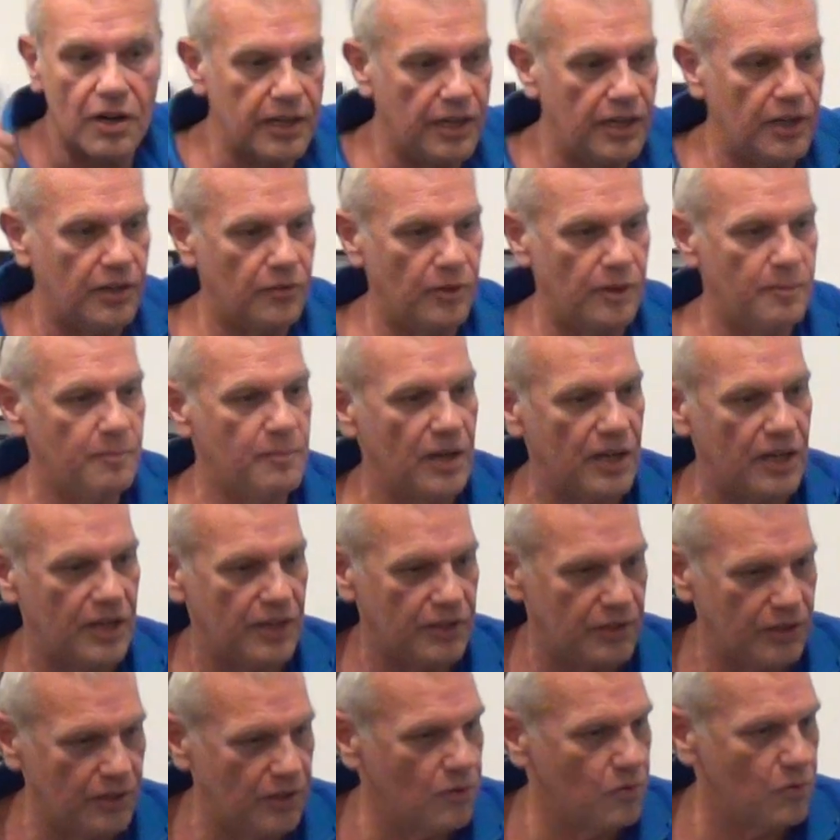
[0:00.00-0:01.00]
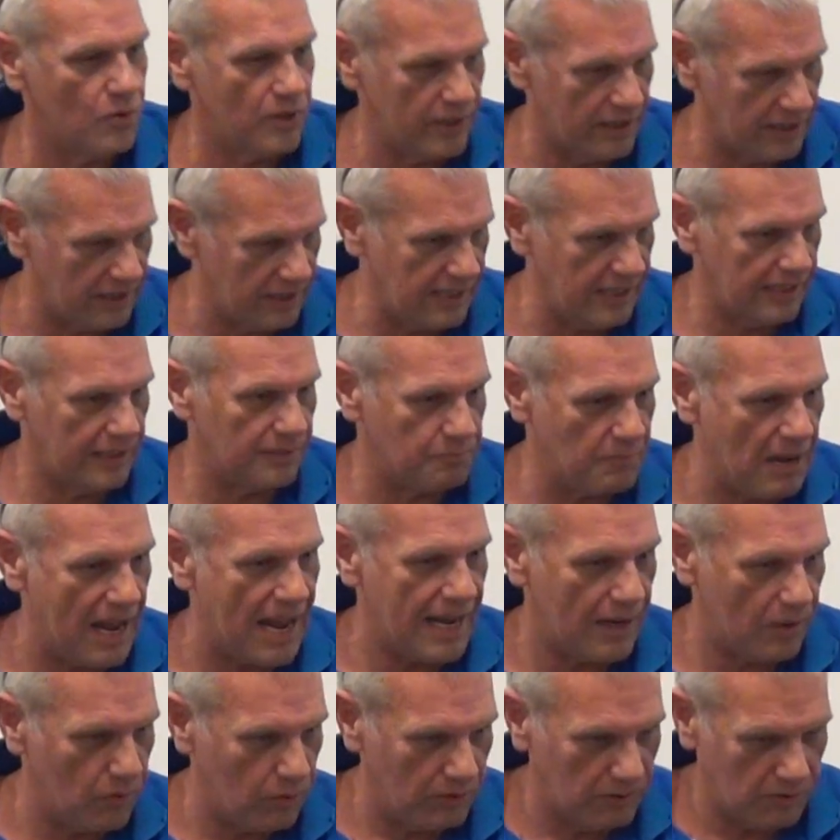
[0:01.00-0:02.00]
get repaired, you don't want it to get back
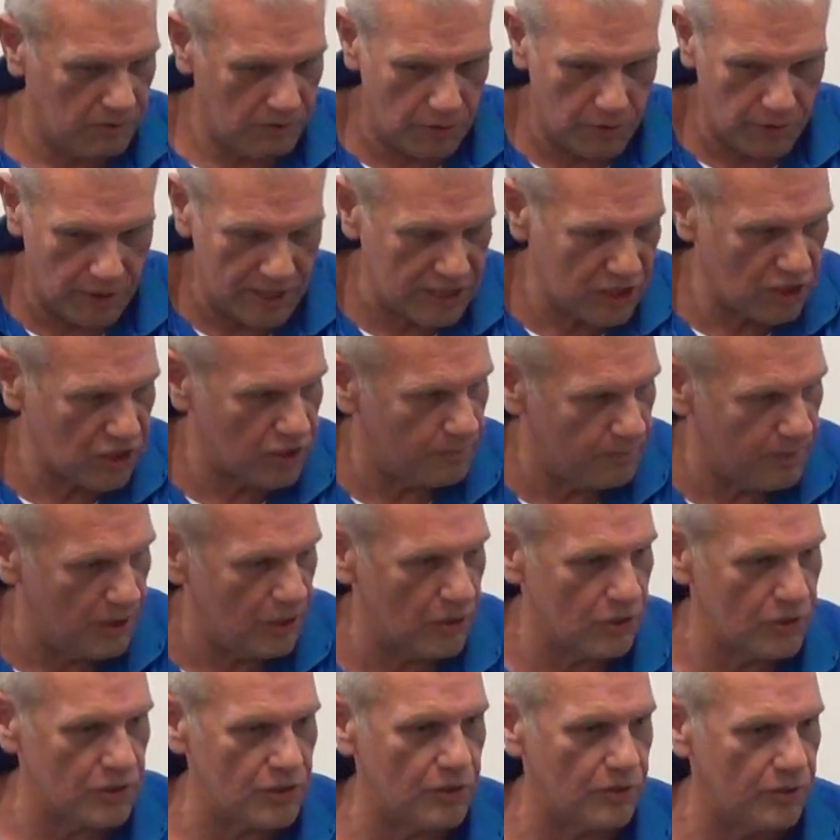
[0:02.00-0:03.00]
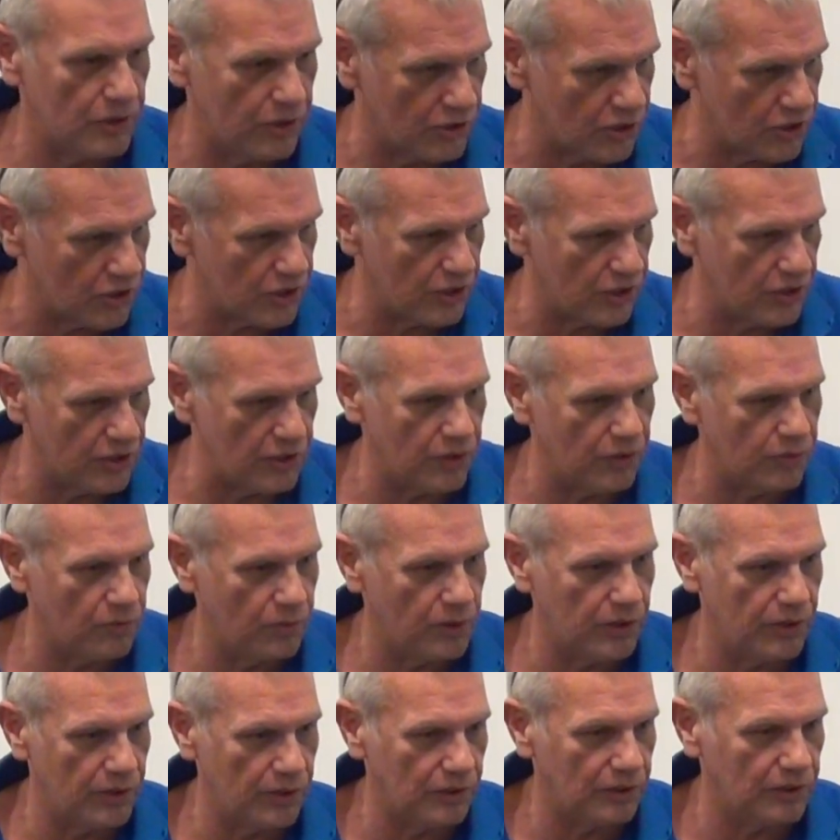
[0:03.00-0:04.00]
with grease smears on your steering
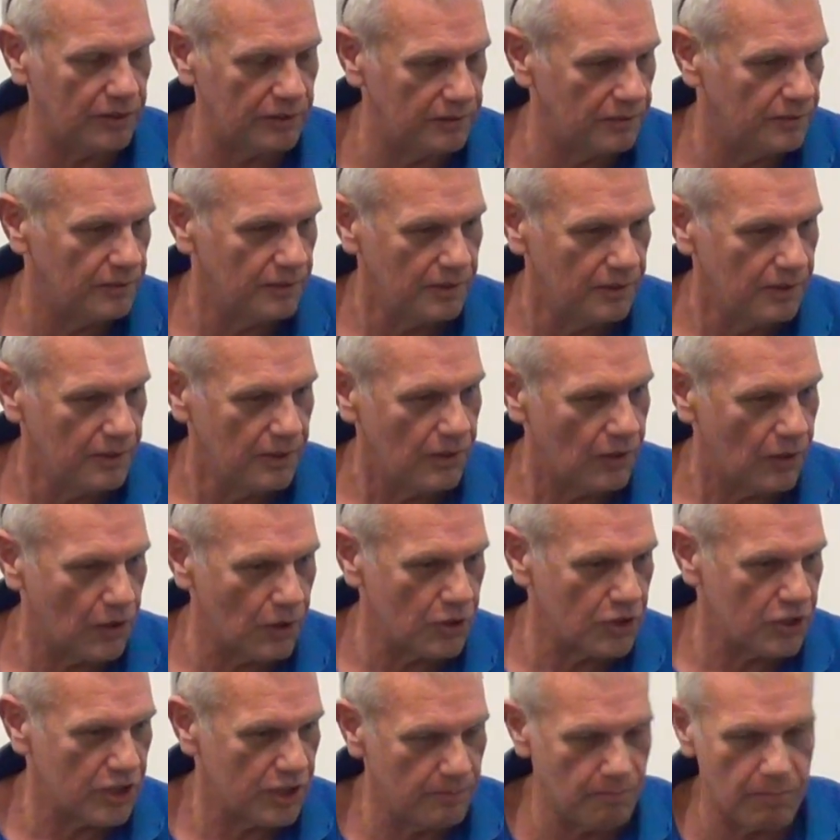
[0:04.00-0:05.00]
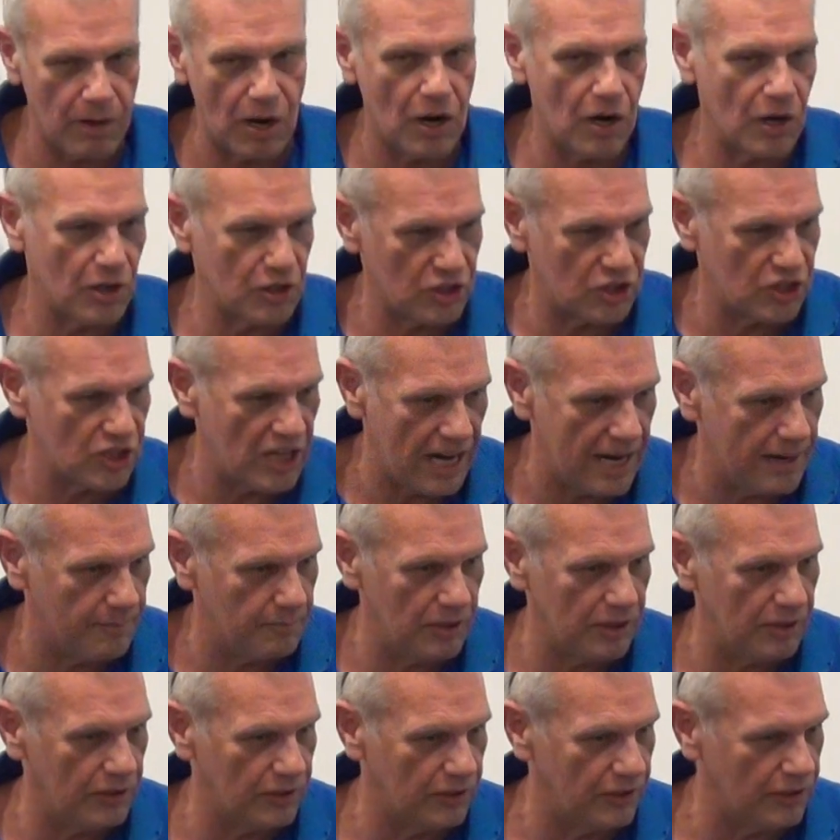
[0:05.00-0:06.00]
wheel and turkey bars jammed
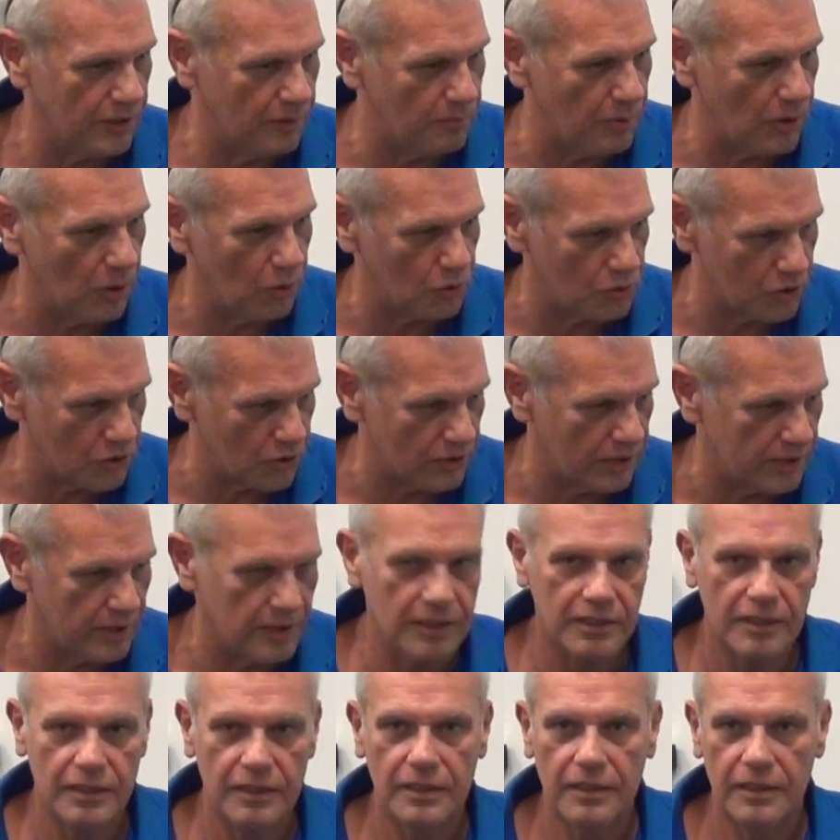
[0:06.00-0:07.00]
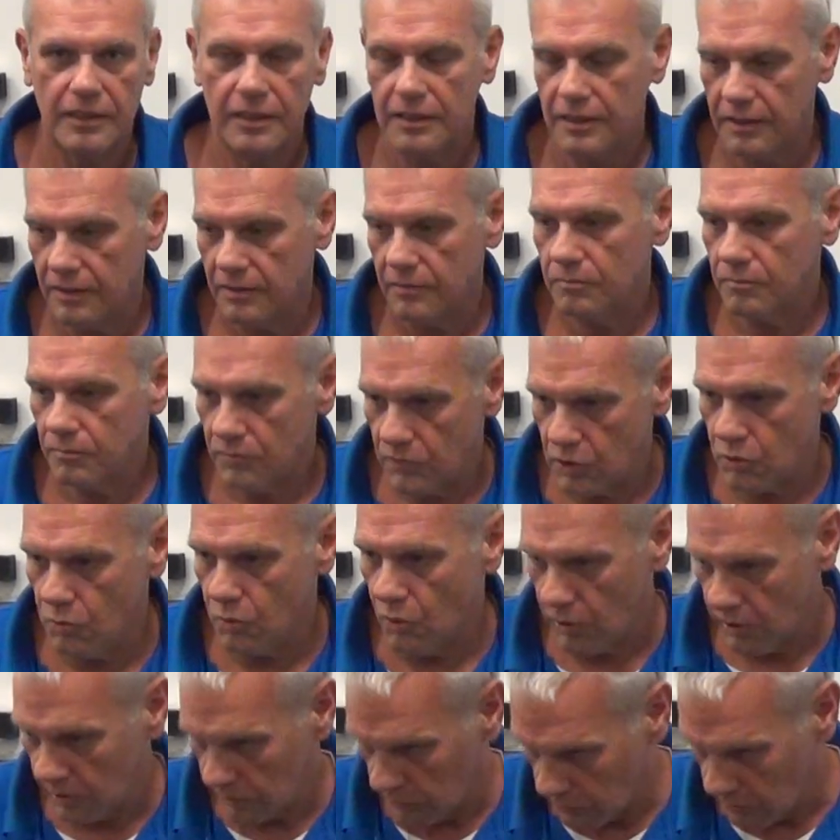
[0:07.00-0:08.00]
into the upholstery. You
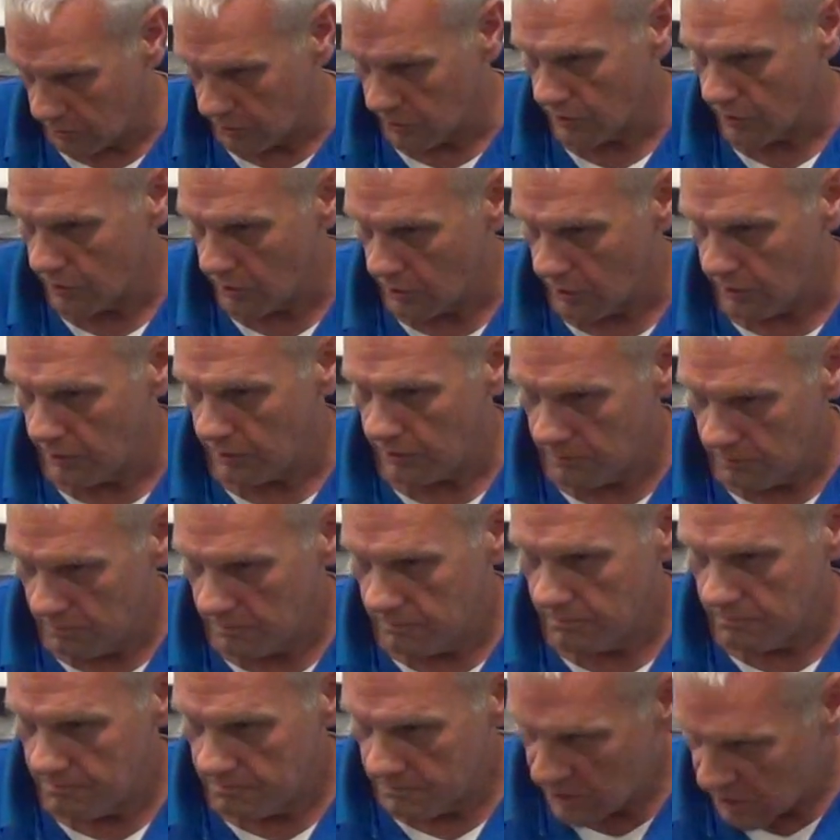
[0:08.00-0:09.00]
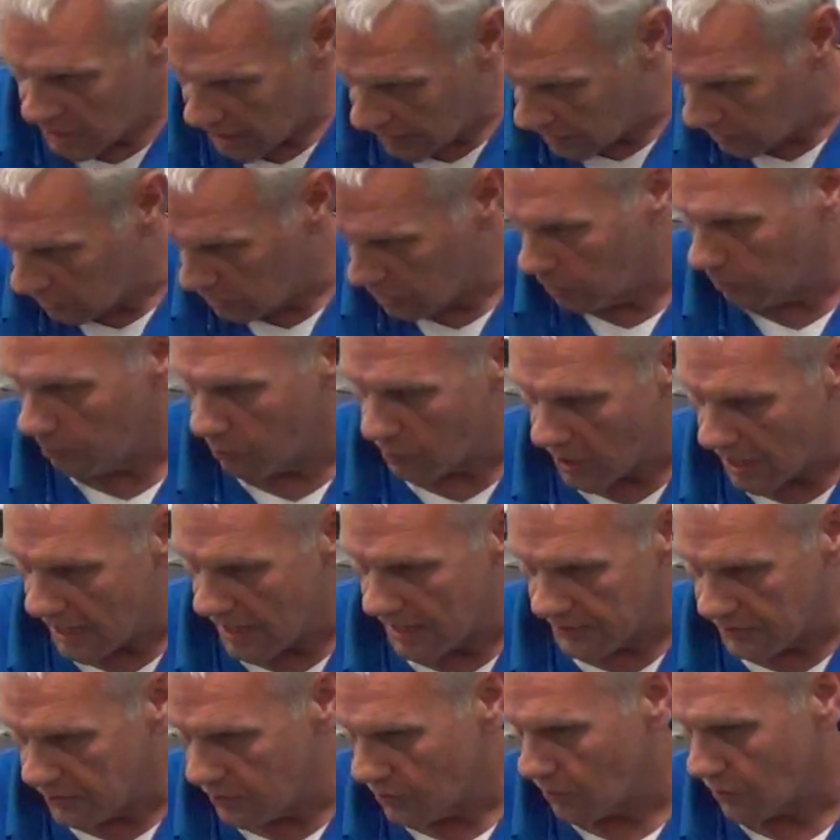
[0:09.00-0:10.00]
want it looking good. Take a little pride
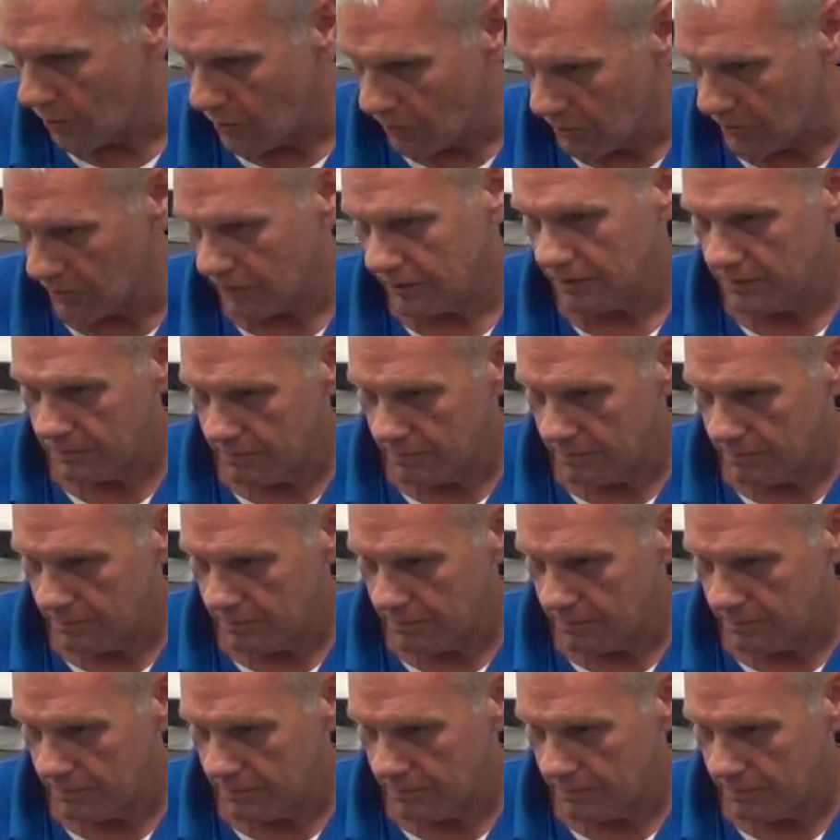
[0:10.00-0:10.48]
in your work.